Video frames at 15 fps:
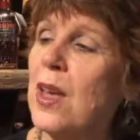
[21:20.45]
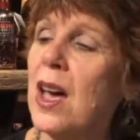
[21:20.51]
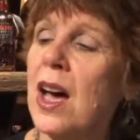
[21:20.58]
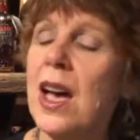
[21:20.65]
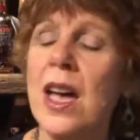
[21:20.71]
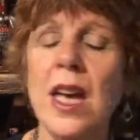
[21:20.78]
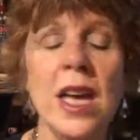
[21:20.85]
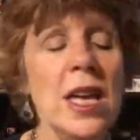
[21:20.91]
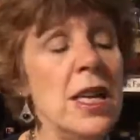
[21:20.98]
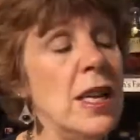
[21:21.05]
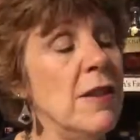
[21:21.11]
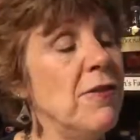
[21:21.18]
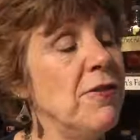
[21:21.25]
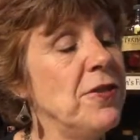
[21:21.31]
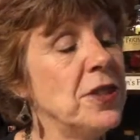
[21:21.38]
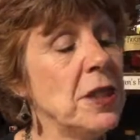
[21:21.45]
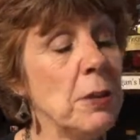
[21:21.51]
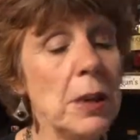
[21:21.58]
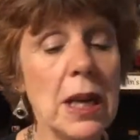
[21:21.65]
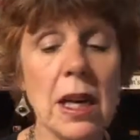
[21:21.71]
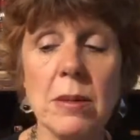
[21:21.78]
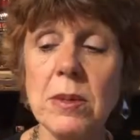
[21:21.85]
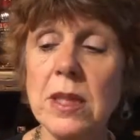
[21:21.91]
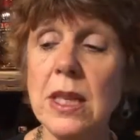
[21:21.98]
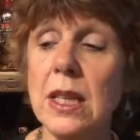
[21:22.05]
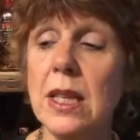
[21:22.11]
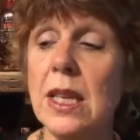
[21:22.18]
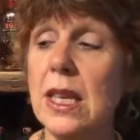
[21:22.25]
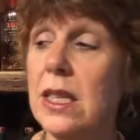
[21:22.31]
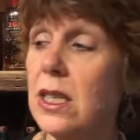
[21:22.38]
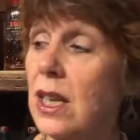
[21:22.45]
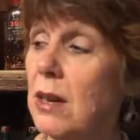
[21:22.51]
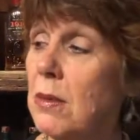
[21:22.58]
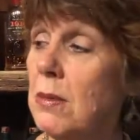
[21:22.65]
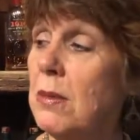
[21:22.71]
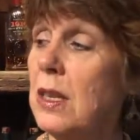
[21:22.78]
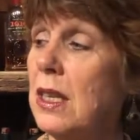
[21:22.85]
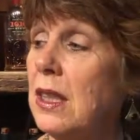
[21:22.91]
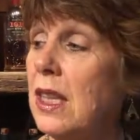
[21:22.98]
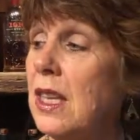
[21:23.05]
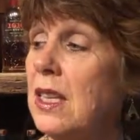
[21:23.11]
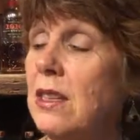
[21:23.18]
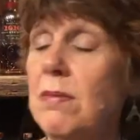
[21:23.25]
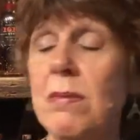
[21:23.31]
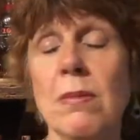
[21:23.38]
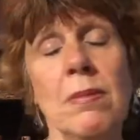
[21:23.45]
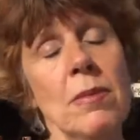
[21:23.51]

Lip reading: And if somebody comes in and they tell them that they